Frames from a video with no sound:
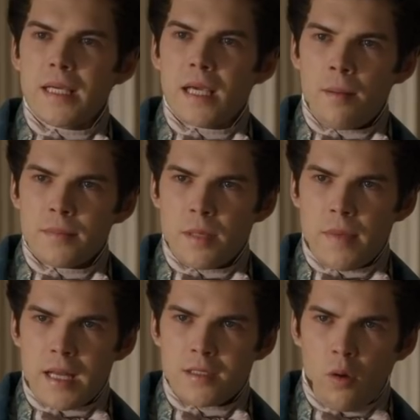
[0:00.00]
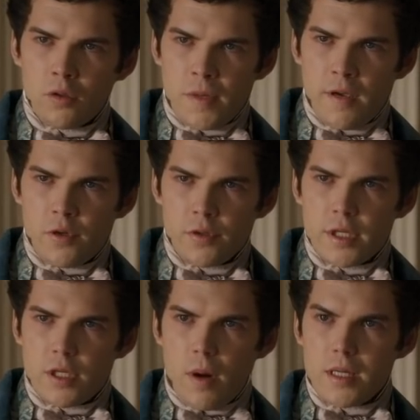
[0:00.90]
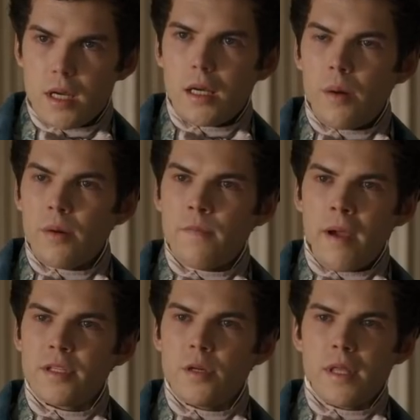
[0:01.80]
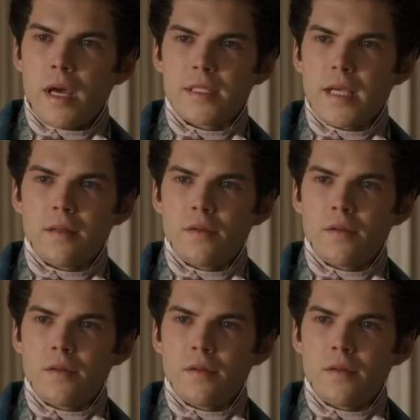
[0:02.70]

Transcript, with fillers: come to me and told me of your situation, I would have married you without a second